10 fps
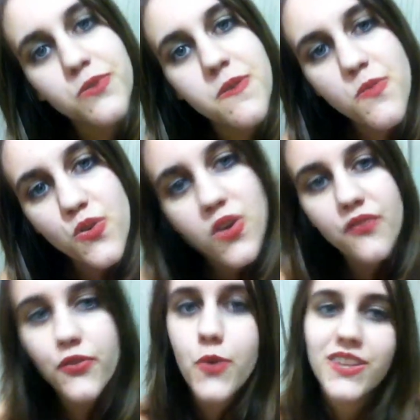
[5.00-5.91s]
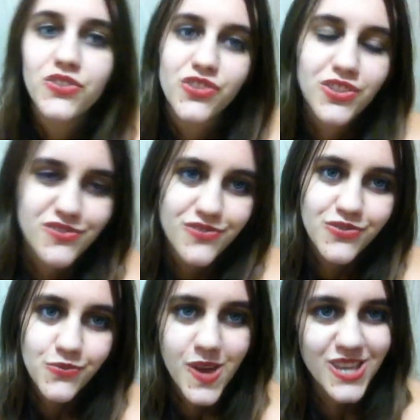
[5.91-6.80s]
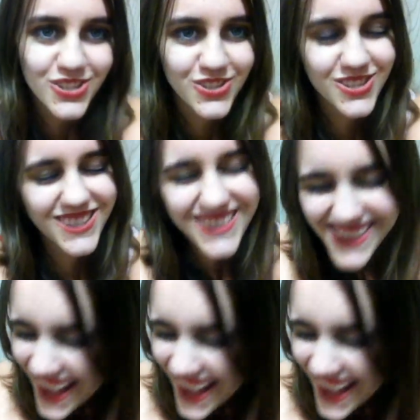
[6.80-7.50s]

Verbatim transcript: more and more questions, questions.